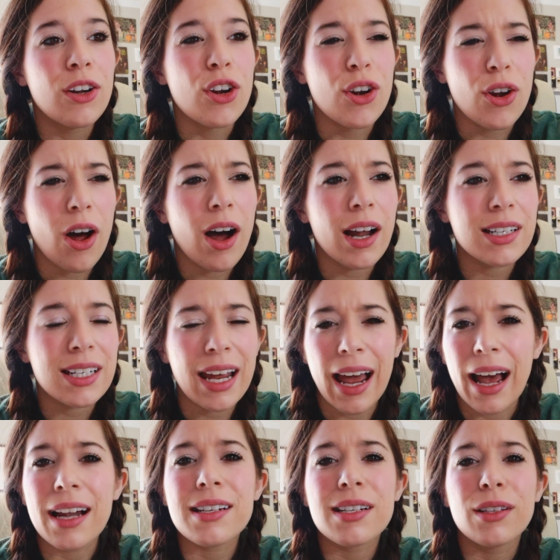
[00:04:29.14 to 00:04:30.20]
not
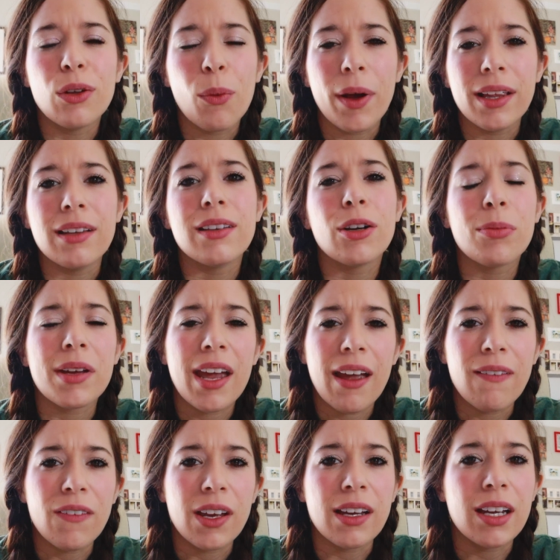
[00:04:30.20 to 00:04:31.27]
at the way that they're
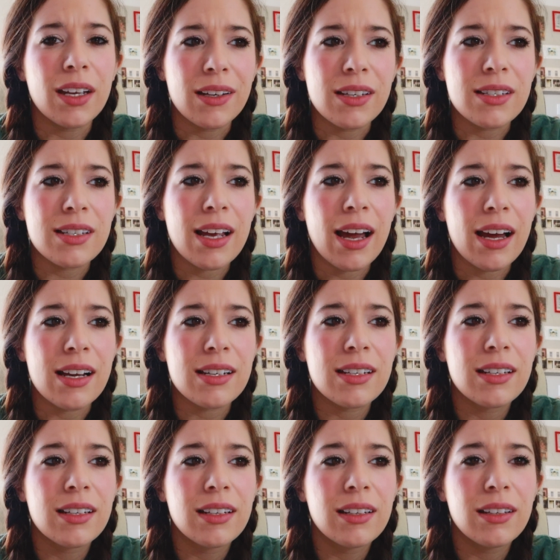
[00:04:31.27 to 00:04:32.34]
behaving. It is at
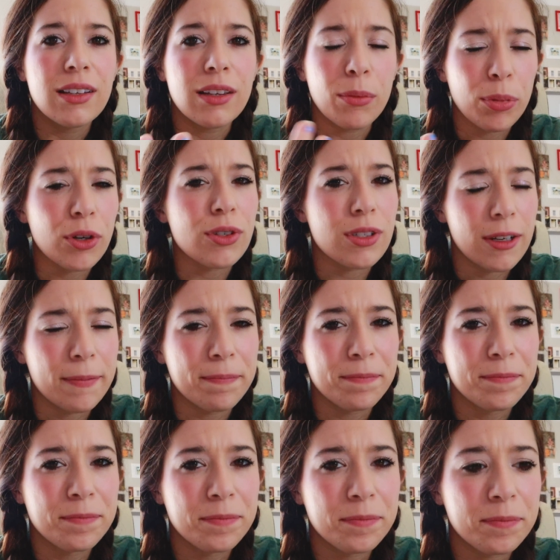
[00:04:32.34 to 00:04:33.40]
the person.
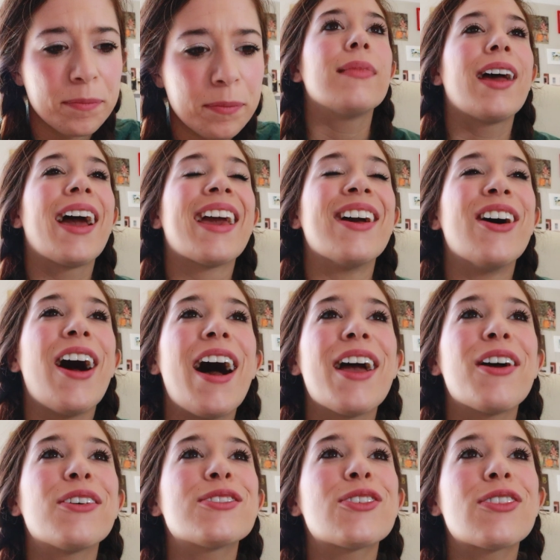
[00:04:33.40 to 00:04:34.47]
I
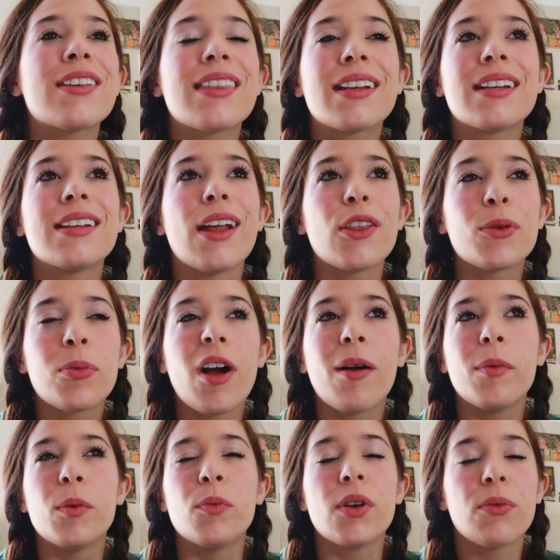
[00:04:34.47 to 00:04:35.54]
also think that another
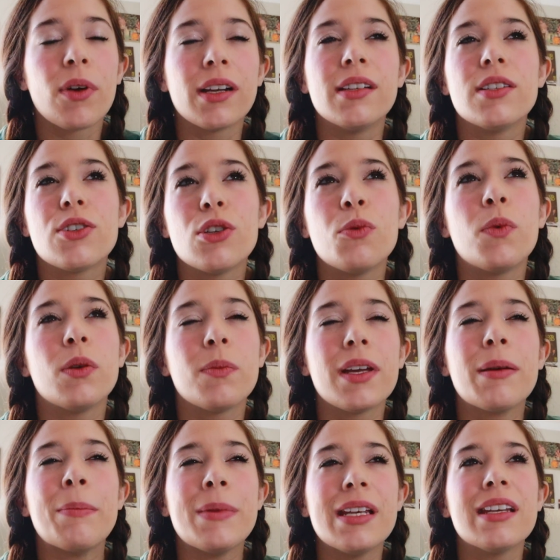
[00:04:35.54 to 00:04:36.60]
problem we run into when we
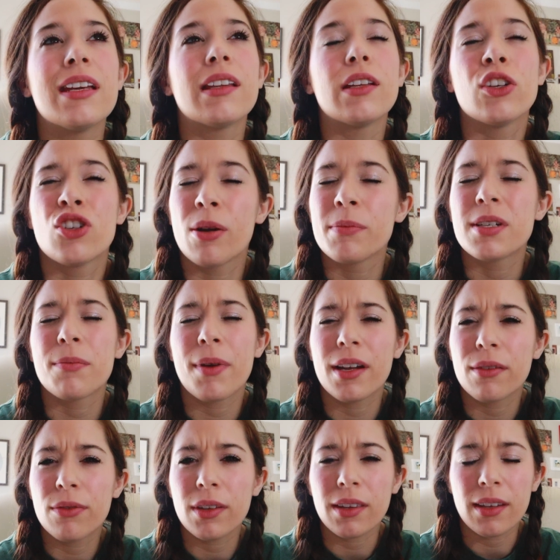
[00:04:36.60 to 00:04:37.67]
immediately jump to
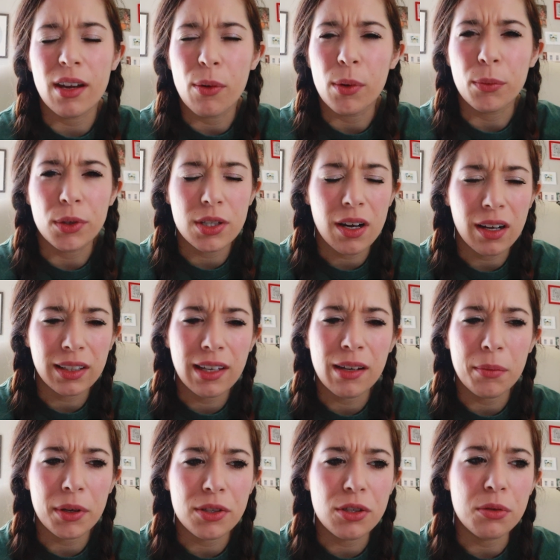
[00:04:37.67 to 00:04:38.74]
pedophilia, when we're talking
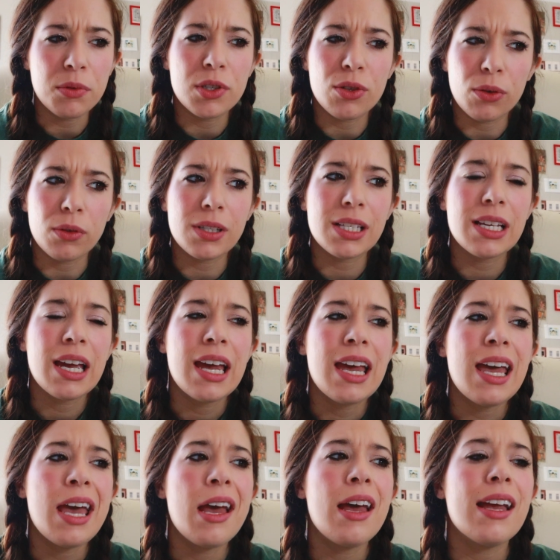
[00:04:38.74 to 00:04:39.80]
about two adults,
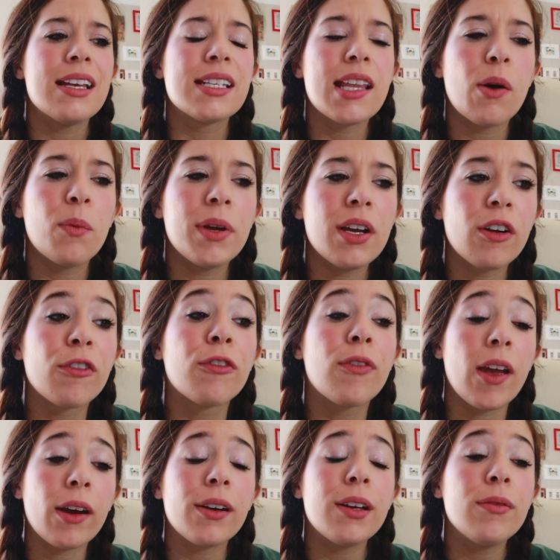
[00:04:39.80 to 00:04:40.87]
is that we are
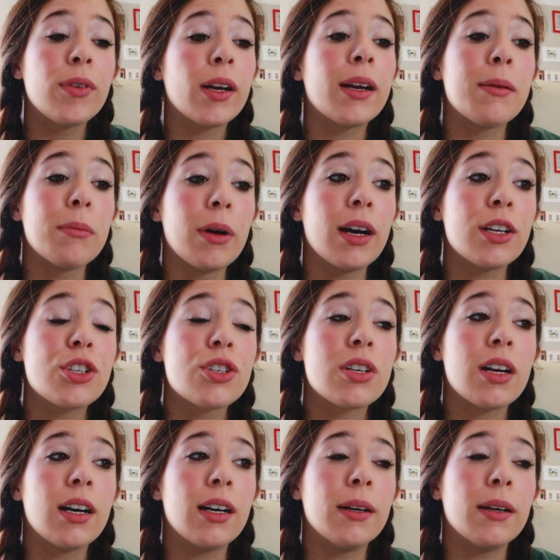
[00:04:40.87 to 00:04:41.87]
very, very much